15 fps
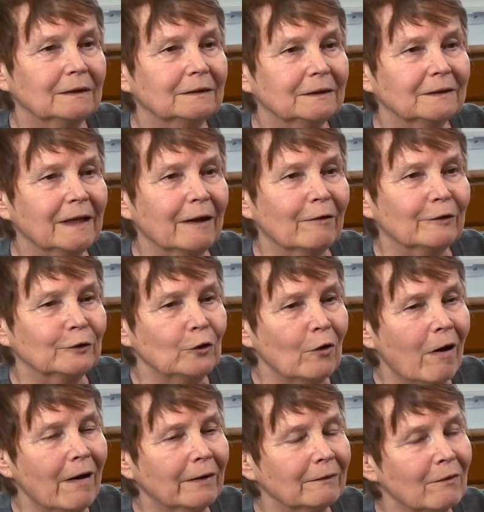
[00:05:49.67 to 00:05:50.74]
that they are
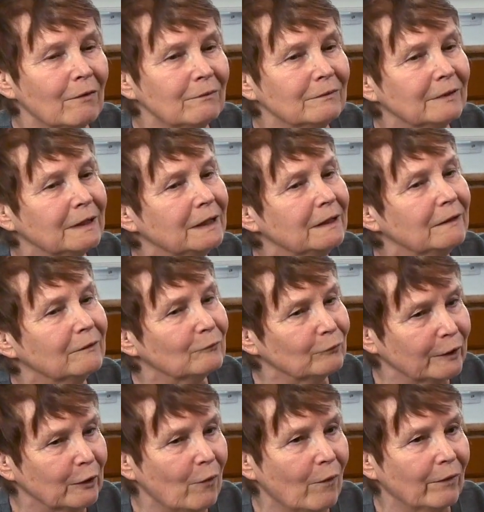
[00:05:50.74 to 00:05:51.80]
not only
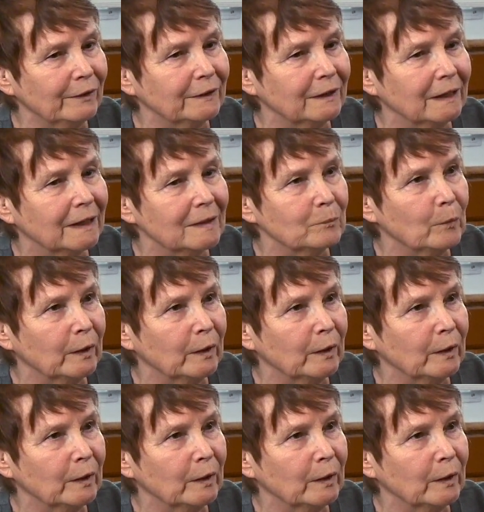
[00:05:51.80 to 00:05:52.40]
recording it,